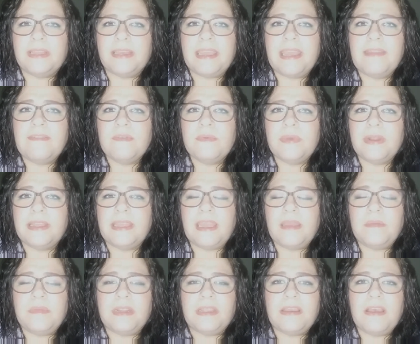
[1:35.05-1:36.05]
Like everyone I
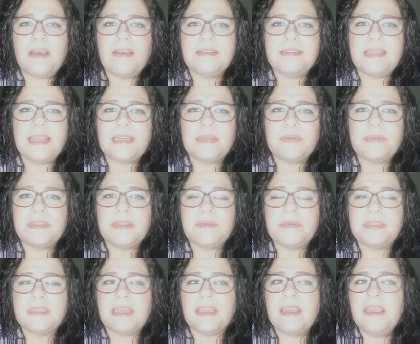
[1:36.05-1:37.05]
came in contact with, I
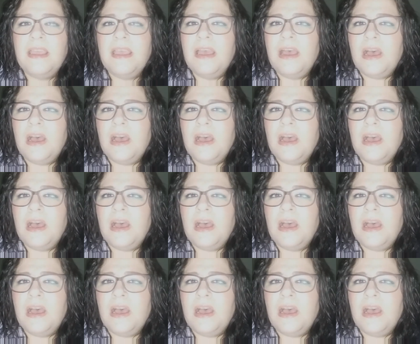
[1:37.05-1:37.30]
was like,